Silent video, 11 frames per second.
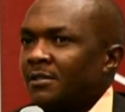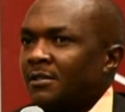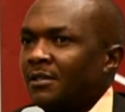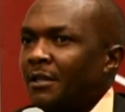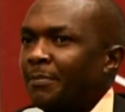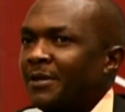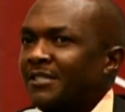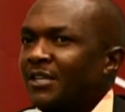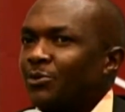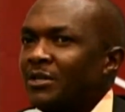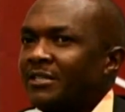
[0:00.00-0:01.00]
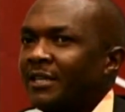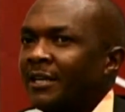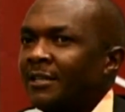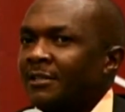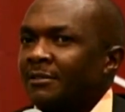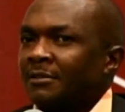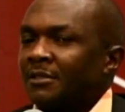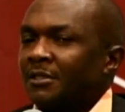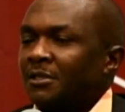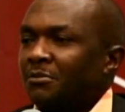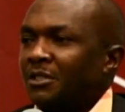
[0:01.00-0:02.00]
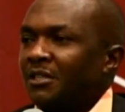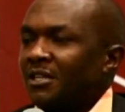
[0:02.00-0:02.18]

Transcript: The president will say, media is